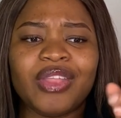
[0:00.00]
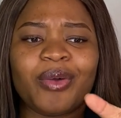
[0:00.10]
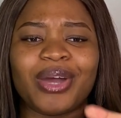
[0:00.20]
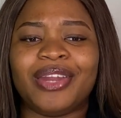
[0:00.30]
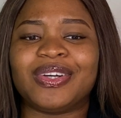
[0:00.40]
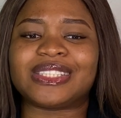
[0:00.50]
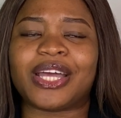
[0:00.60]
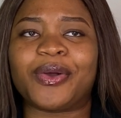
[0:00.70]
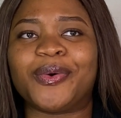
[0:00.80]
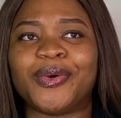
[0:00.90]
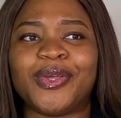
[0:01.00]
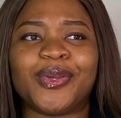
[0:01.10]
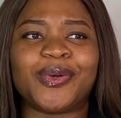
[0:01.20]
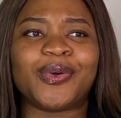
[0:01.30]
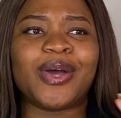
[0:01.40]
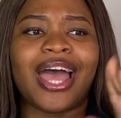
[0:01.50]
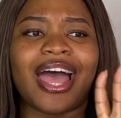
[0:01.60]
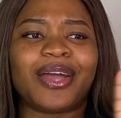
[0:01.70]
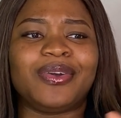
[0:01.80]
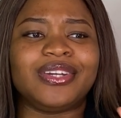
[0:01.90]
when he was like, oh, you know,
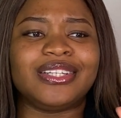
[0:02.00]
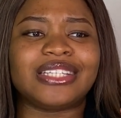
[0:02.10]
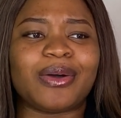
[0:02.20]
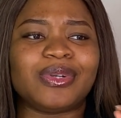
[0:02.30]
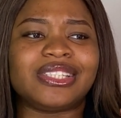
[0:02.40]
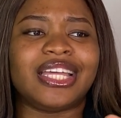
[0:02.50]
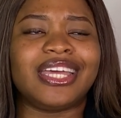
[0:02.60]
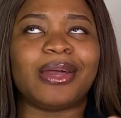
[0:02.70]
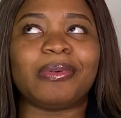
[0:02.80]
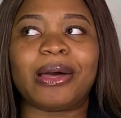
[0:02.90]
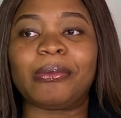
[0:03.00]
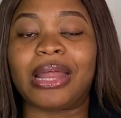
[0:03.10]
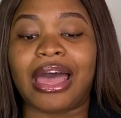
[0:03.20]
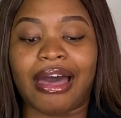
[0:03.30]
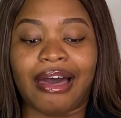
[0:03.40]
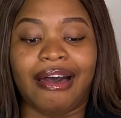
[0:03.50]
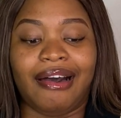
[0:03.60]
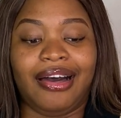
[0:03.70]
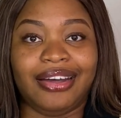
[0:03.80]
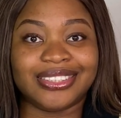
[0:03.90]
I was thinking about, I'm like,
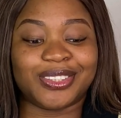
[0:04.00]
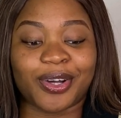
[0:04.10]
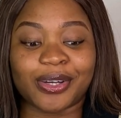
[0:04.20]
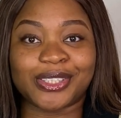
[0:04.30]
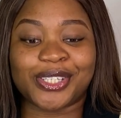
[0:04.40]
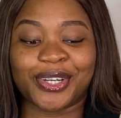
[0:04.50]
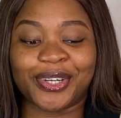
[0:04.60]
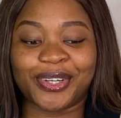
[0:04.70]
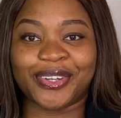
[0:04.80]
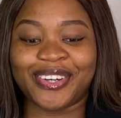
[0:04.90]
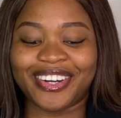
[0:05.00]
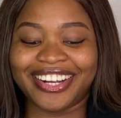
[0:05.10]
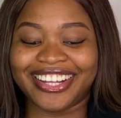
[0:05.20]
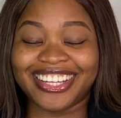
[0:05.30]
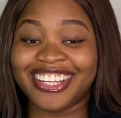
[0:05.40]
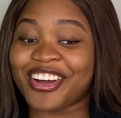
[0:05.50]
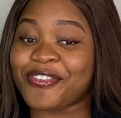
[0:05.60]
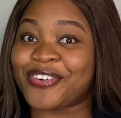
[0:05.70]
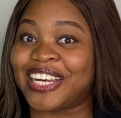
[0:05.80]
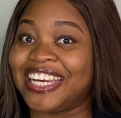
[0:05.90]
oh, doctor, you're
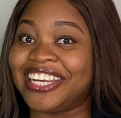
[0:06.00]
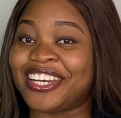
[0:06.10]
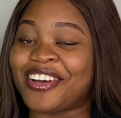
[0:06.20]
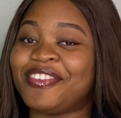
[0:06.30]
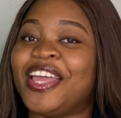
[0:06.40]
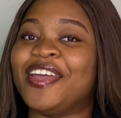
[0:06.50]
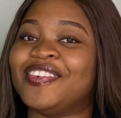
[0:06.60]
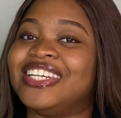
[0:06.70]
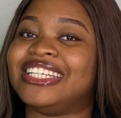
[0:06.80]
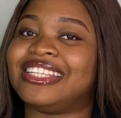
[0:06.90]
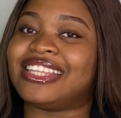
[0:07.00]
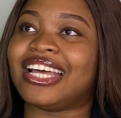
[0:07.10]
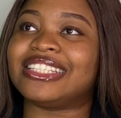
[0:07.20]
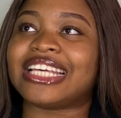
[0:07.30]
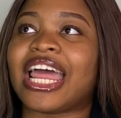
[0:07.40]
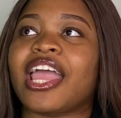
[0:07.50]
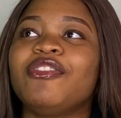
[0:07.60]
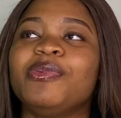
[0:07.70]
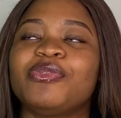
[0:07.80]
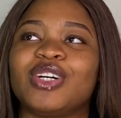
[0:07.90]
falling in love even in the theater. Like,
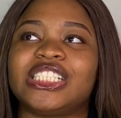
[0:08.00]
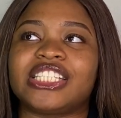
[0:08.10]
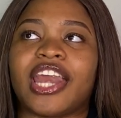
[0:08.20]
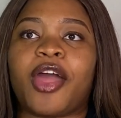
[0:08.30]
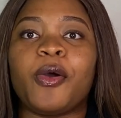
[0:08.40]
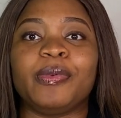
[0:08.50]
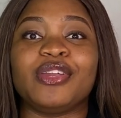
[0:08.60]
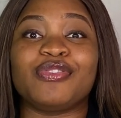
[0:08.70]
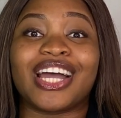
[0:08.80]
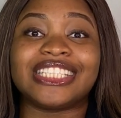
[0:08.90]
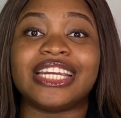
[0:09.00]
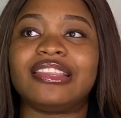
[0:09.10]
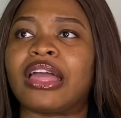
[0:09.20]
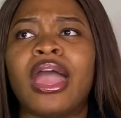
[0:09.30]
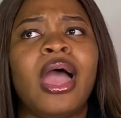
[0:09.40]
even before she said, I hope you didn't forget anything,